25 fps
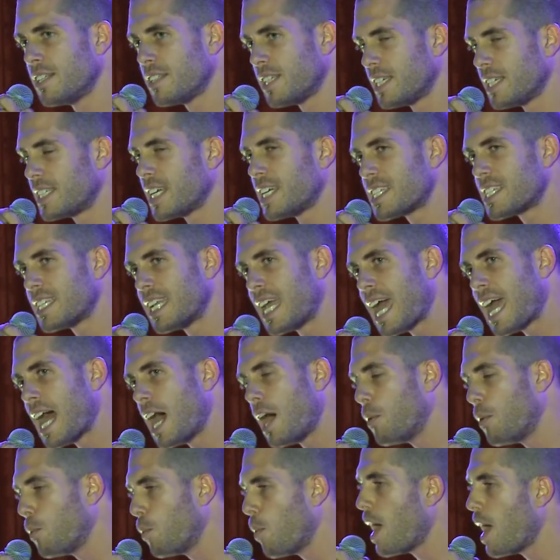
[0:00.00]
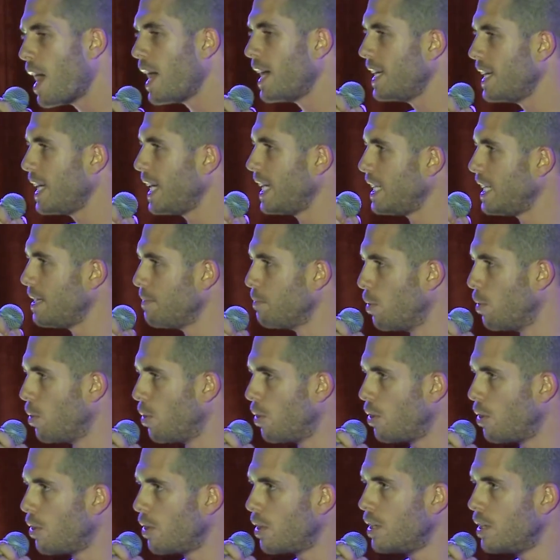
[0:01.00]
it doesn't outweigh
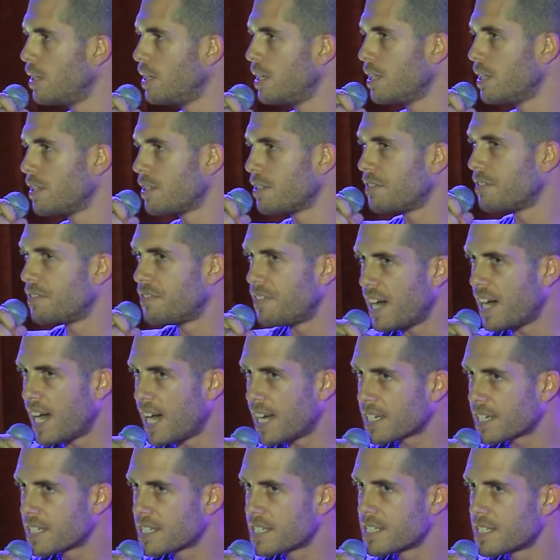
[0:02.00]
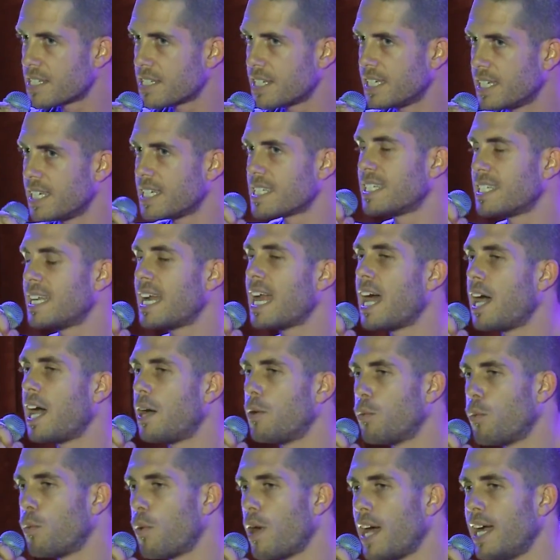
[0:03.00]
anymore the facts. It doesn't
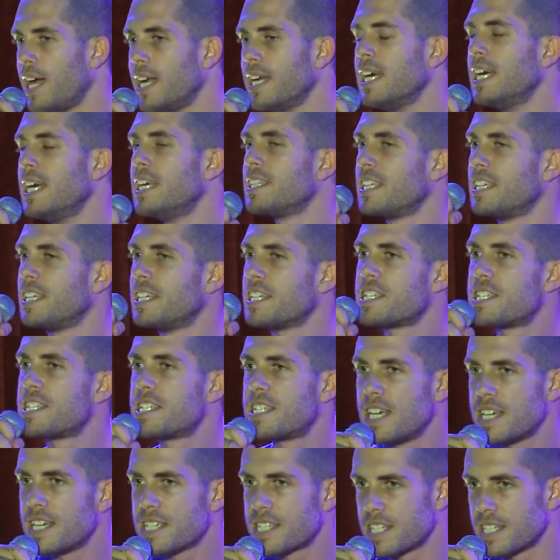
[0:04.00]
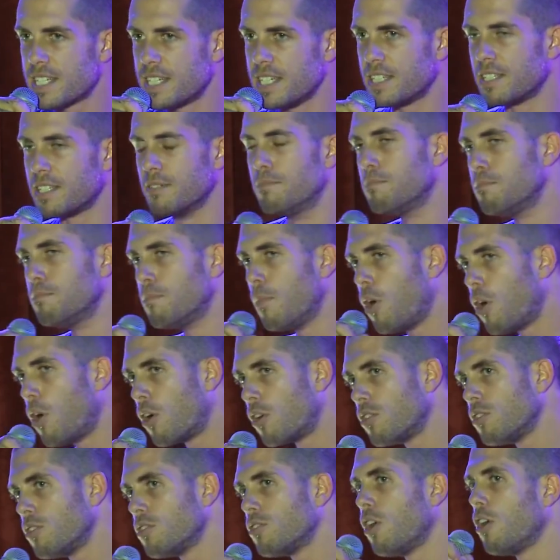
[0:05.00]
outweigh the necessity, the
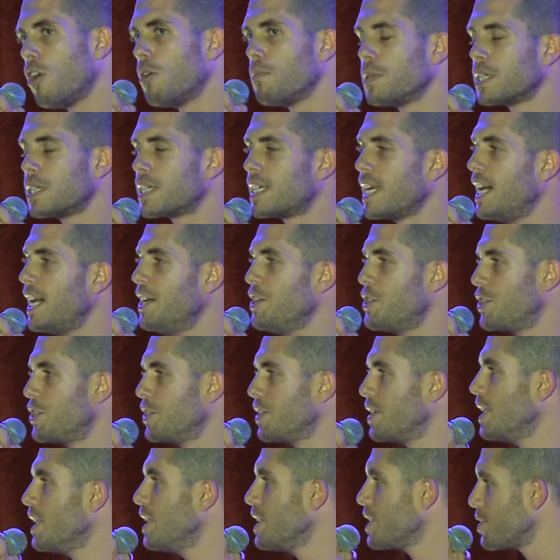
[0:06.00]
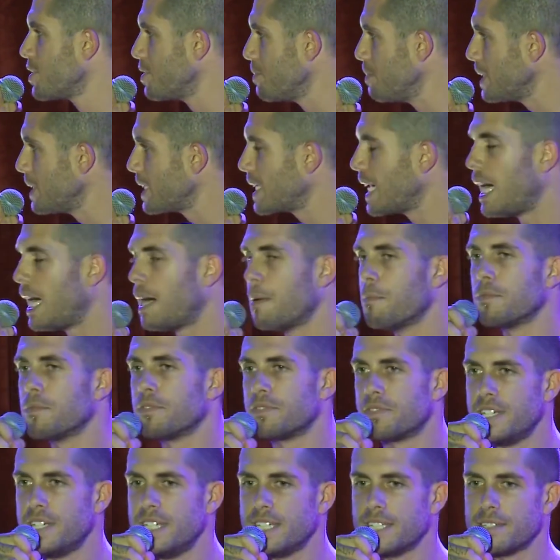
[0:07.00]
moral obligation to become
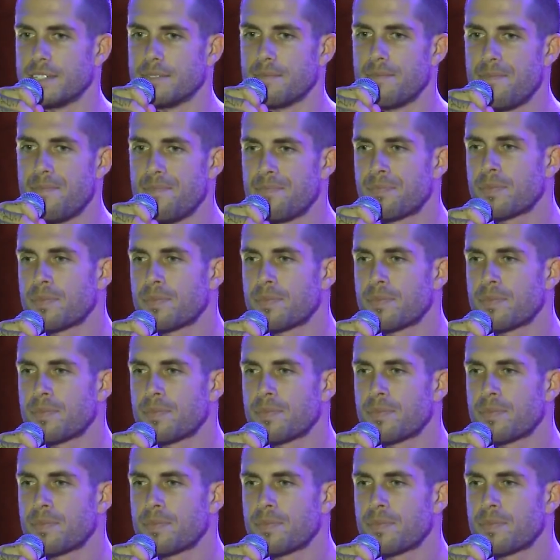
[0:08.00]
vegan.